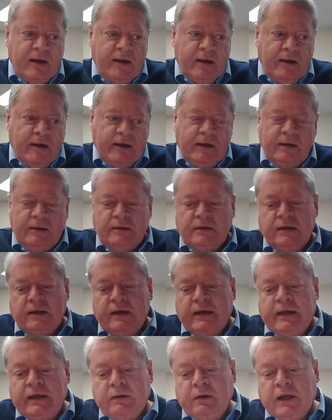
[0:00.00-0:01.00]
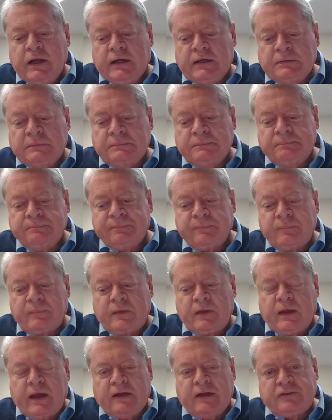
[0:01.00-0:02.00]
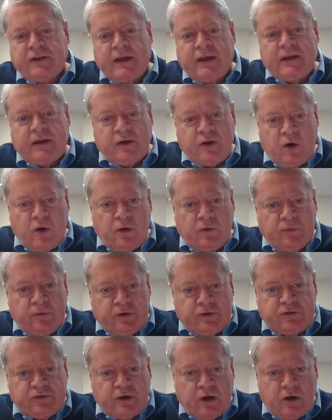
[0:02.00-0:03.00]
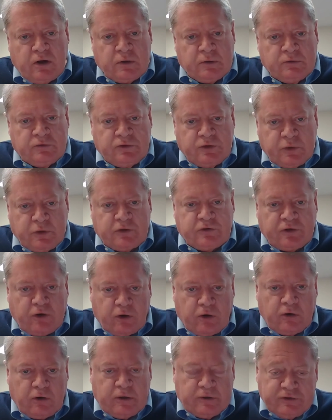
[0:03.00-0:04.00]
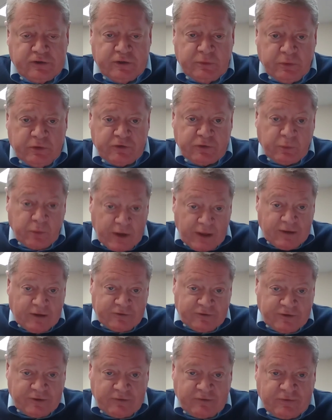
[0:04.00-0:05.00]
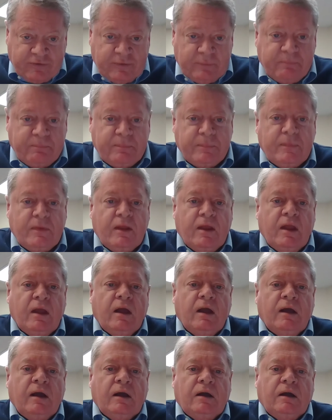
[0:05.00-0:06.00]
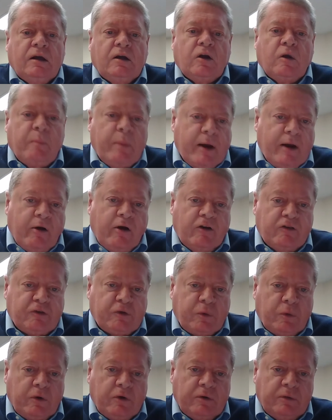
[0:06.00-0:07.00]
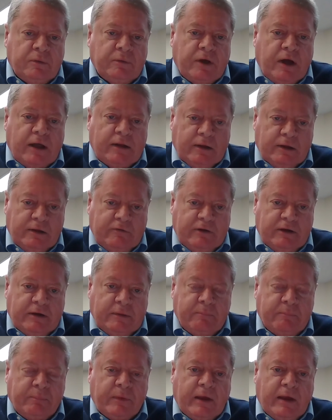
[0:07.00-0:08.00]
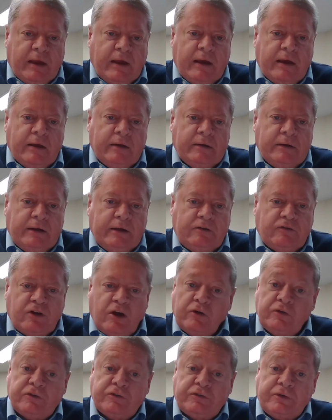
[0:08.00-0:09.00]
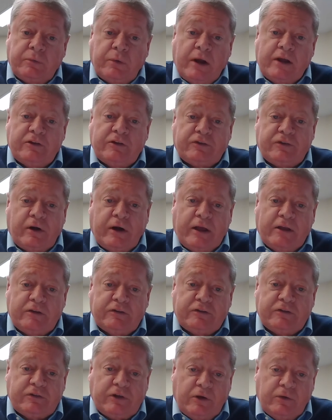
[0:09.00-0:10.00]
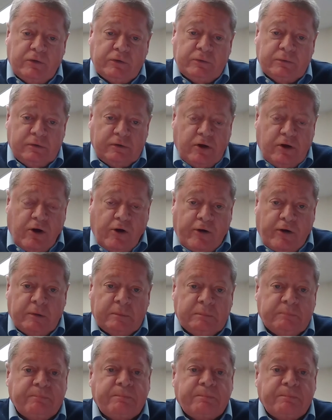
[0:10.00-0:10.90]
he he um, had taken on this young Jewish girl. She was a relative. Uh, her parents were not living, and he chose to raise her as his own daughter.